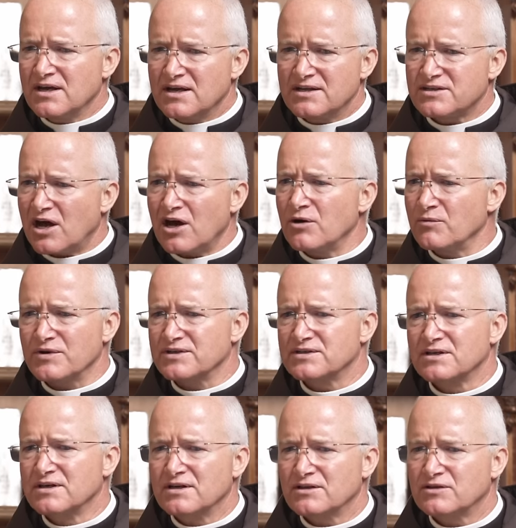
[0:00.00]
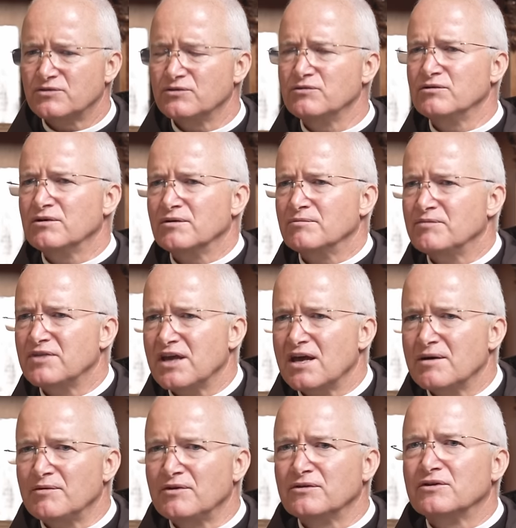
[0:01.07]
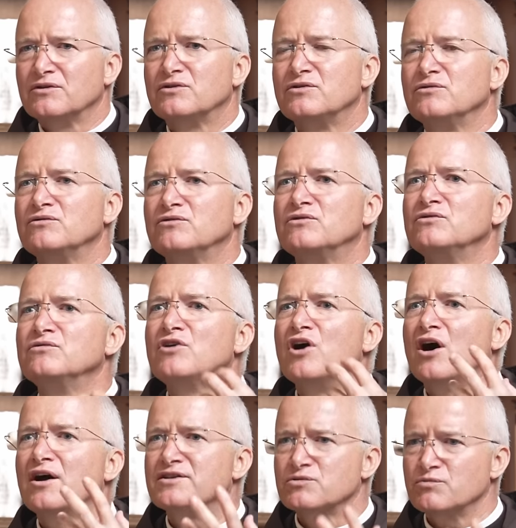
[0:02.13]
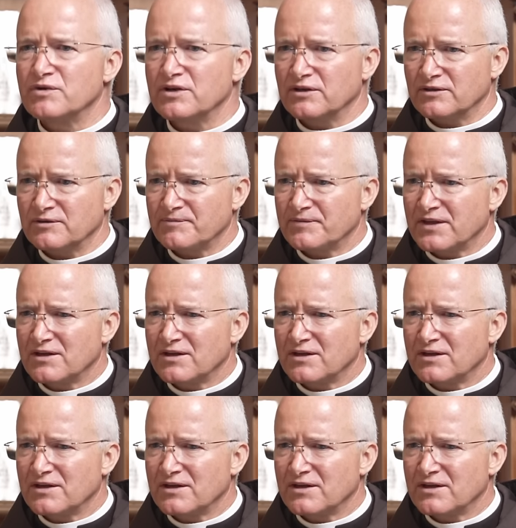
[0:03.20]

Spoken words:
is always to be able to do God's will.